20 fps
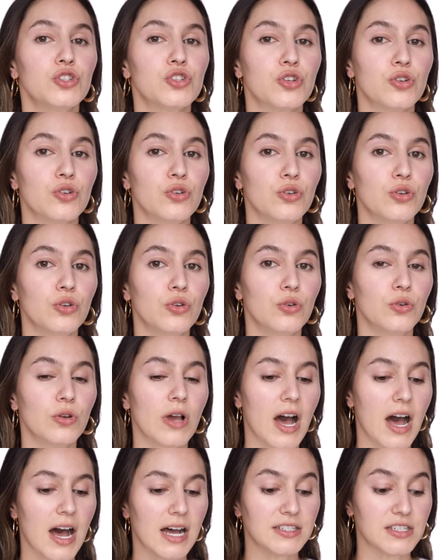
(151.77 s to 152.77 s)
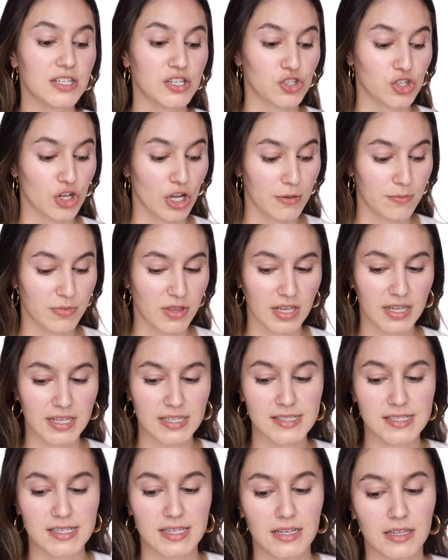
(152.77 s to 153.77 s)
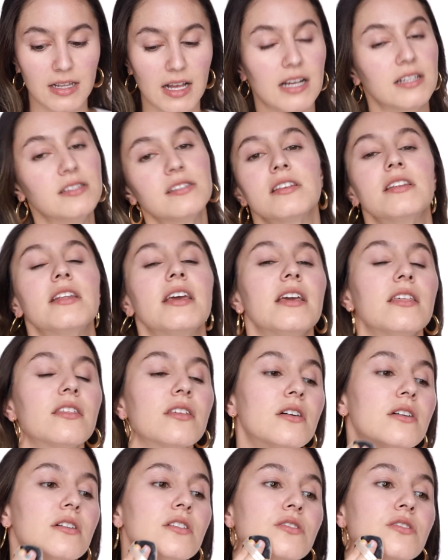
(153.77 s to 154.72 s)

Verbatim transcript: to uh, disturb the concealer underneath.